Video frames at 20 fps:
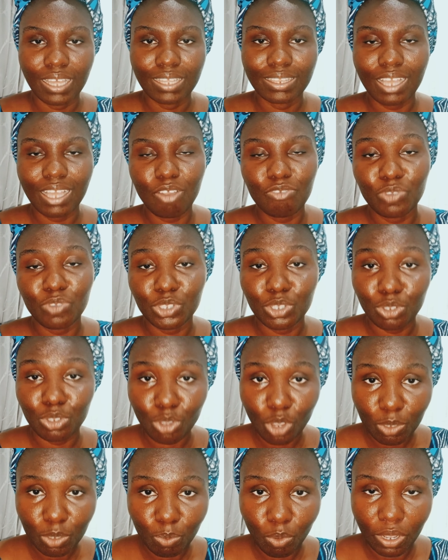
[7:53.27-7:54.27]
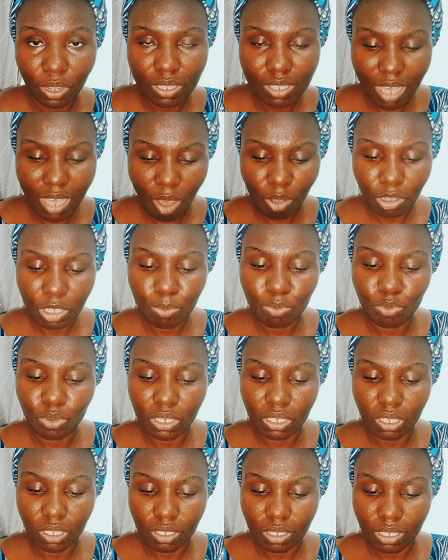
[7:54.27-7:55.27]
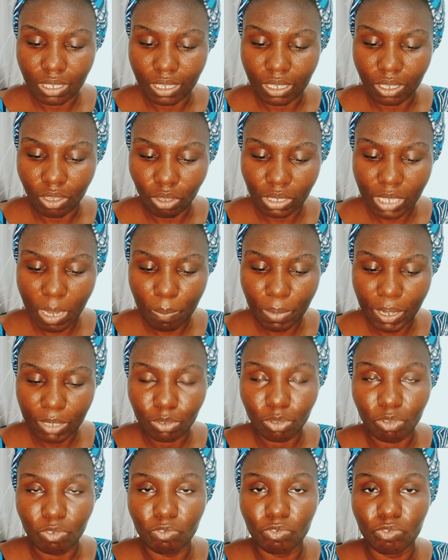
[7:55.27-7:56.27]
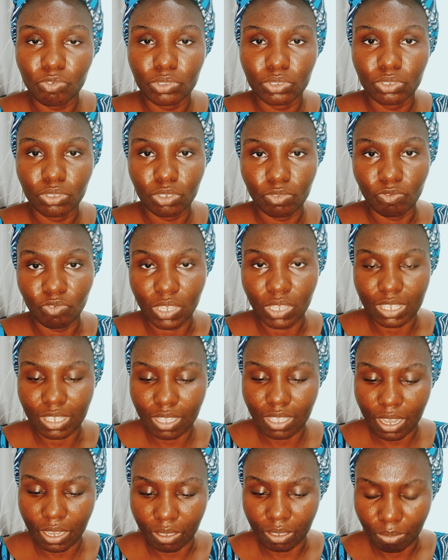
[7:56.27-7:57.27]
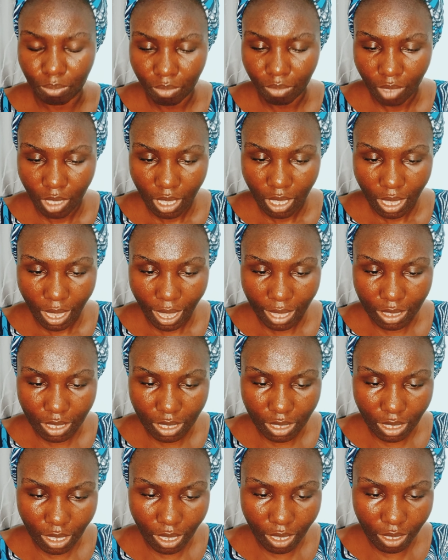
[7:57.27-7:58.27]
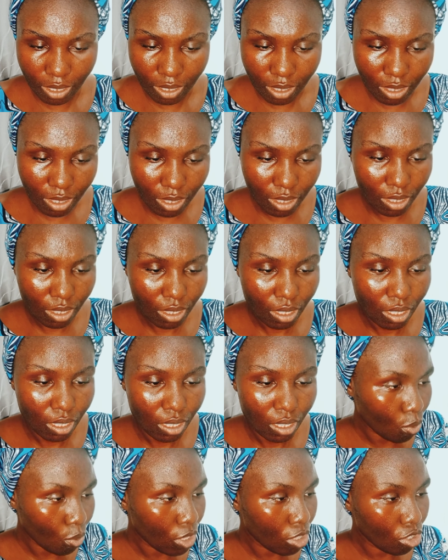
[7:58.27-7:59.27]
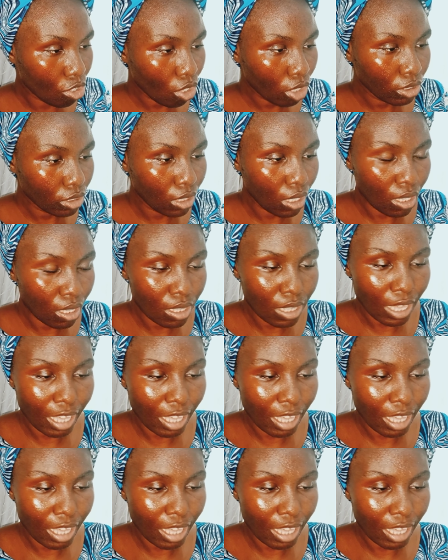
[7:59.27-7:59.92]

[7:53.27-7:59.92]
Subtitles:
Now, for the third point, I'll keep reading the other part of verse 9, and it says, "With such things